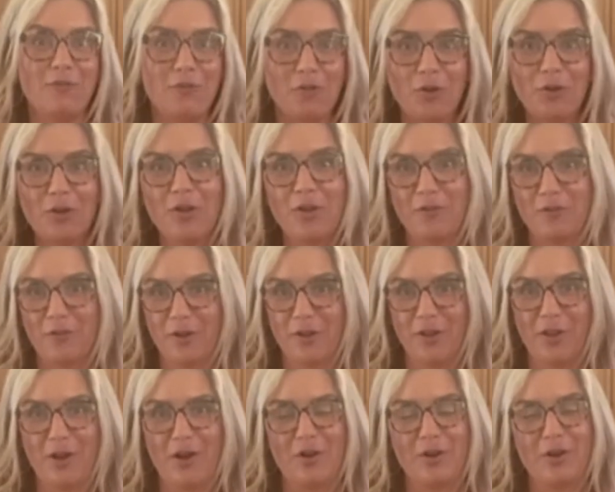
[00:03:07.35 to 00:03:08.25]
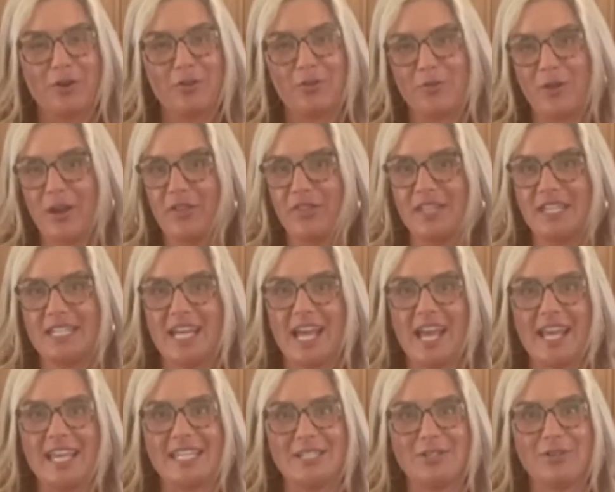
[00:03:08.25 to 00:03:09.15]
fuller for longer throughout the
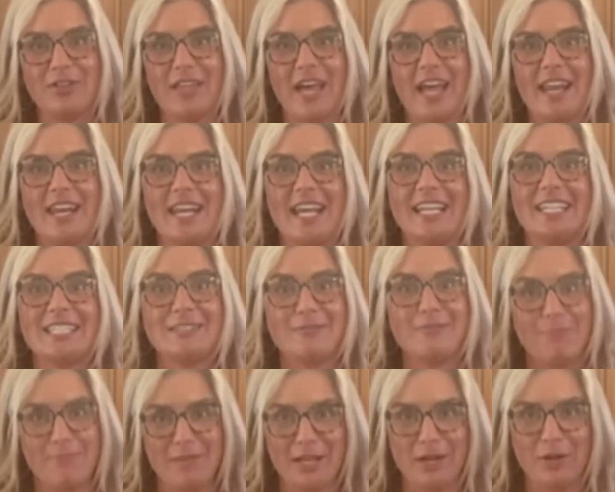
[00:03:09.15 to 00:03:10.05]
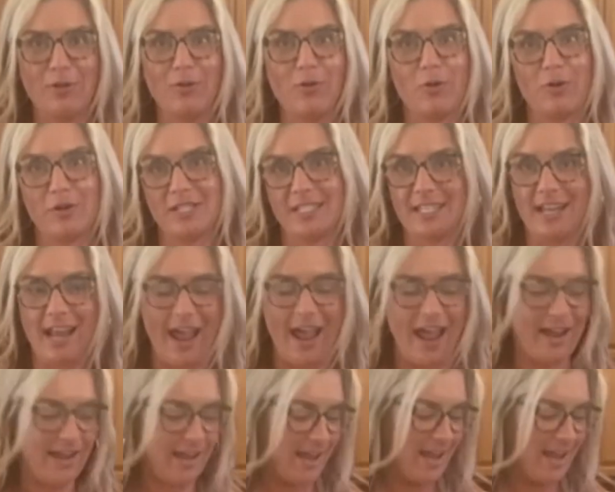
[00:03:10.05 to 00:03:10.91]
day until that next meal or snack.